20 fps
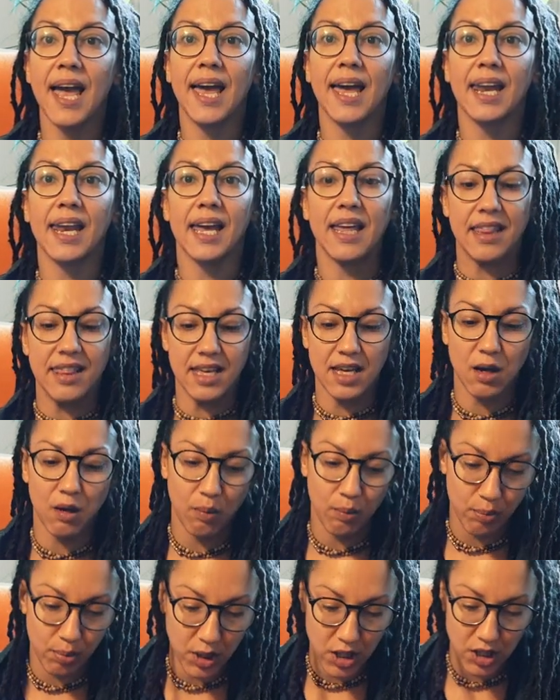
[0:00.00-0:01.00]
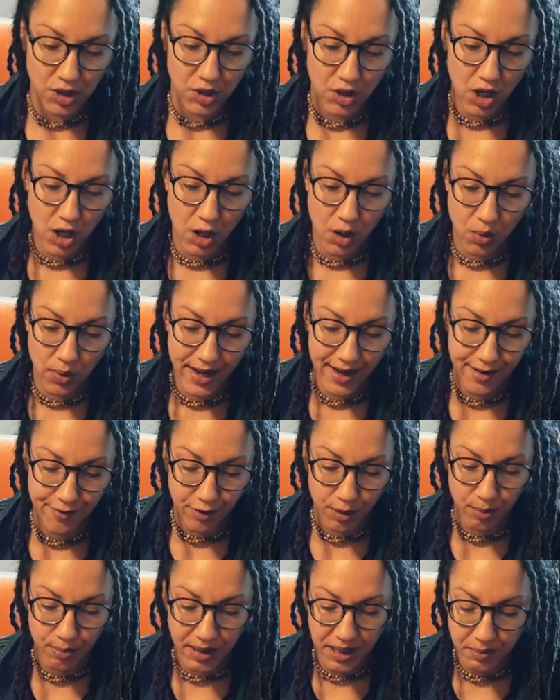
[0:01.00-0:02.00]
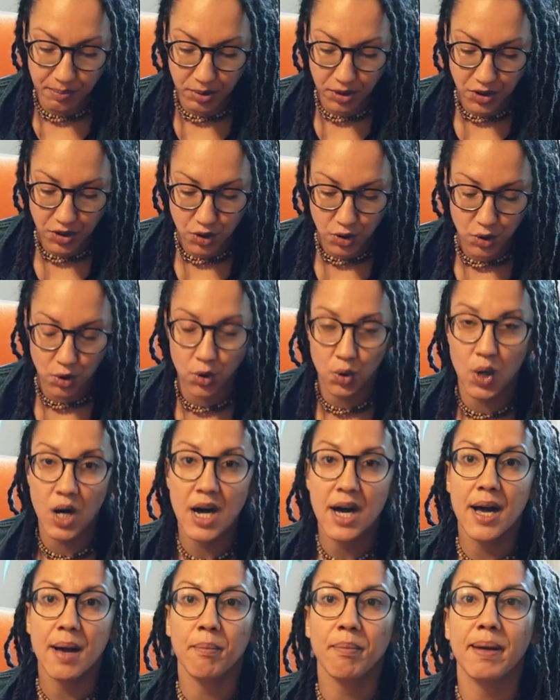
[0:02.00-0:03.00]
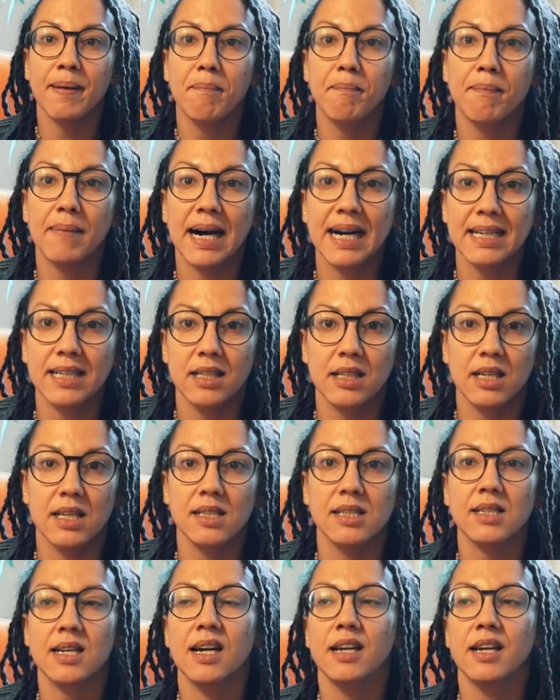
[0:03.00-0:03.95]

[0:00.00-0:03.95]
and I think books are a way for people to be mindless,